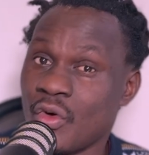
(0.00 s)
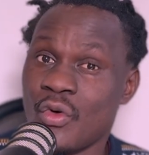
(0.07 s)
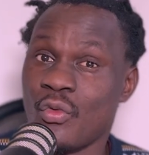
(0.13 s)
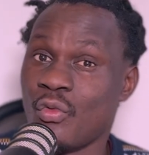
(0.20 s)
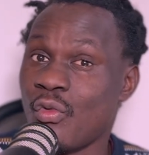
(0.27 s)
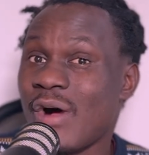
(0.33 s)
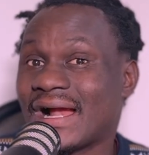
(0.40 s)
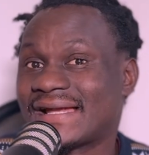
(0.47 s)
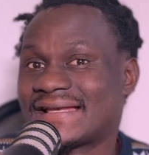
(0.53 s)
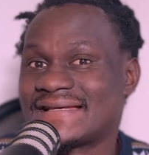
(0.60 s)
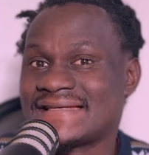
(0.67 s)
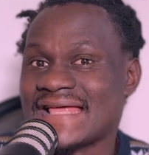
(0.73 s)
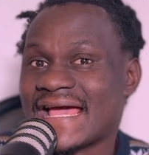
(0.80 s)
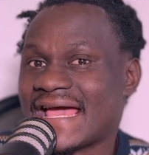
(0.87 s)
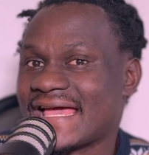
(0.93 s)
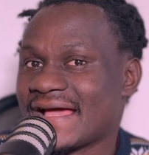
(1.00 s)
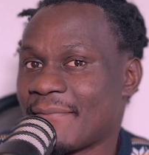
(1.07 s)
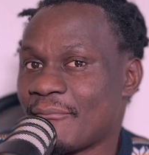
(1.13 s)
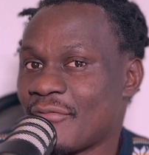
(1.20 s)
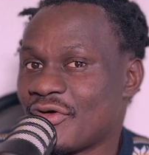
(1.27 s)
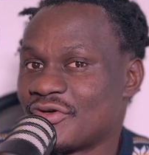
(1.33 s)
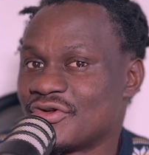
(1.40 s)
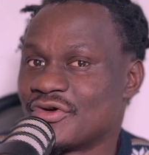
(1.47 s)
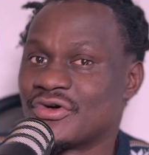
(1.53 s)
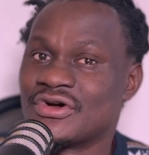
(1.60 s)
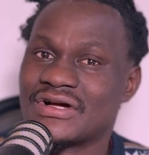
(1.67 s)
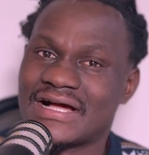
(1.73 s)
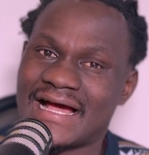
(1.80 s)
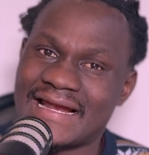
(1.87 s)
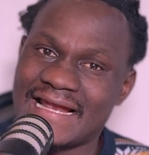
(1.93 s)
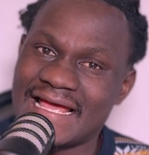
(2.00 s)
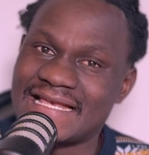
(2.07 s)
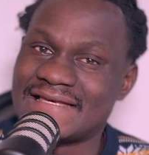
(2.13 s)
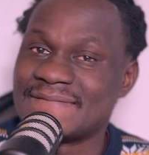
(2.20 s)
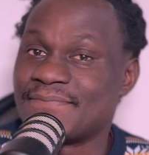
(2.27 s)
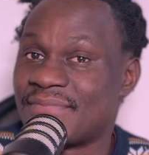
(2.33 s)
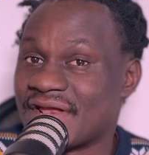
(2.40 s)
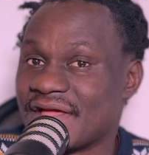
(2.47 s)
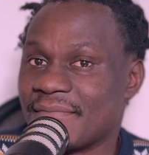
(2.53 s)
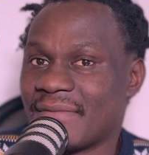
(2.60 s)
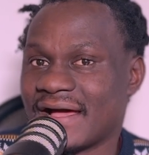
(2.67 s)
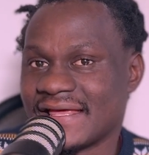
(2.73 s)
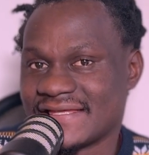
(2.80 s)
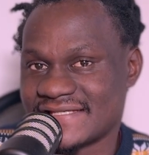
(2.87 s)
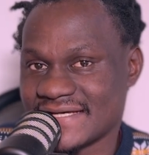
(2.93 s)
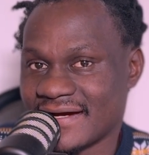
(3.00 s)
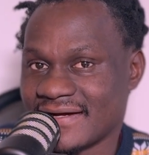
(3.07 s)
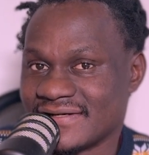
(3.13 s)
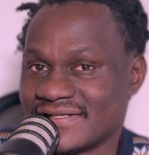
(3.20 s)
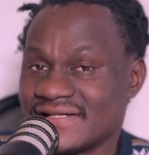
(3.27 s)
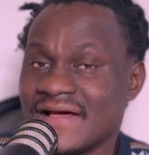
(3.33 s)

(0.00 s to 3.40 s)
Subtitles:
what daycare model can I bring my child.